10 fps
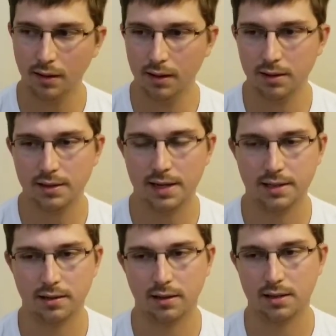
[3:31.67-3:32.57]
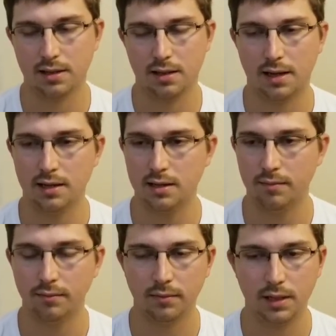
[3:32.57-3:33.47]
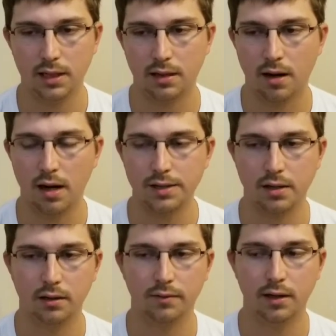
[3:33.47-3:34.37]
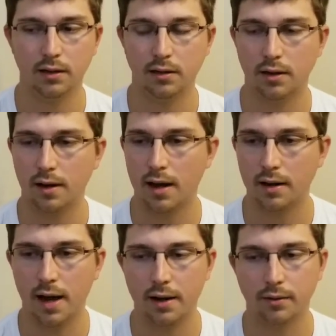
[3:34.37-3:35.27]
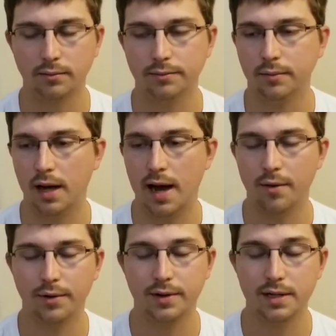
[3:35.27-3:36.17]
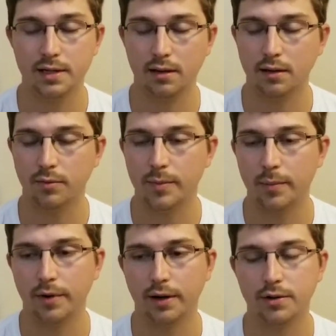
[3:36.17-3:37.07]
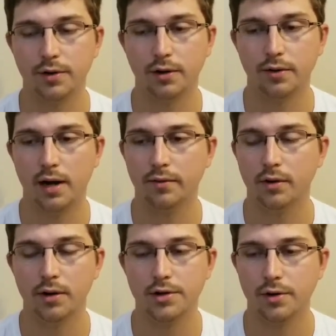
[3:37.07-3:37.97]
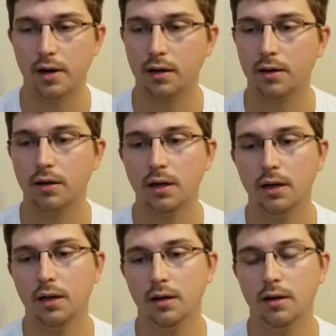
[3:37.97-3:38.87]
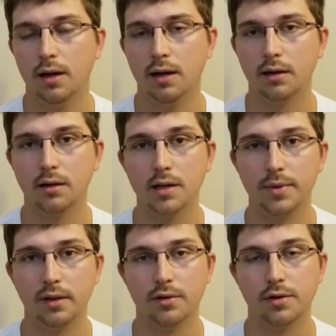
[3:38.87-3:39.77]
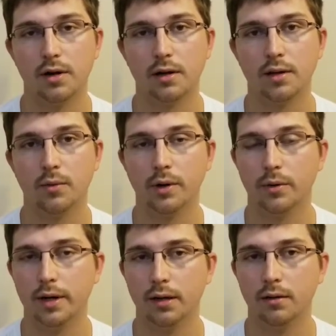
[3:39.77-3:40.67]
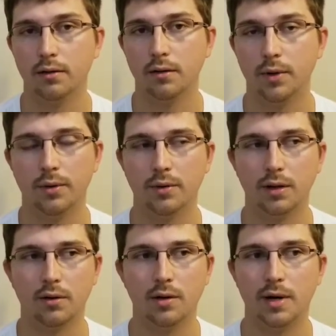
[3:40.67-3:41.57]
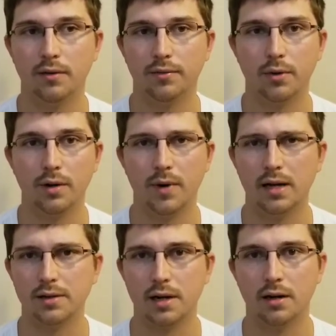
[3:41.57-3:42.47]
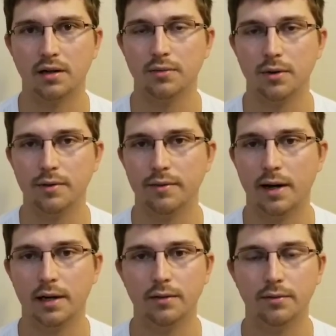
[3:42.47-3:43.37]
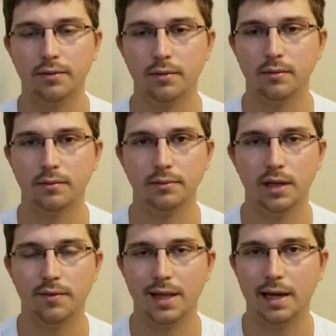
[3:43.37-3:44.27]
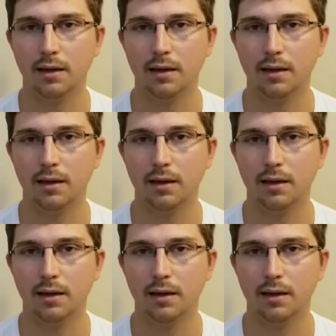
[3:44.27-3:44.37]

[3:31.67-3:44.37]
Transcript: Dustin because he thought he had caused all of it, and I distinctly remembering a drunk driver or a truck clipping the truck that we were in. We were only going about 40 miles an hour, 45, if that.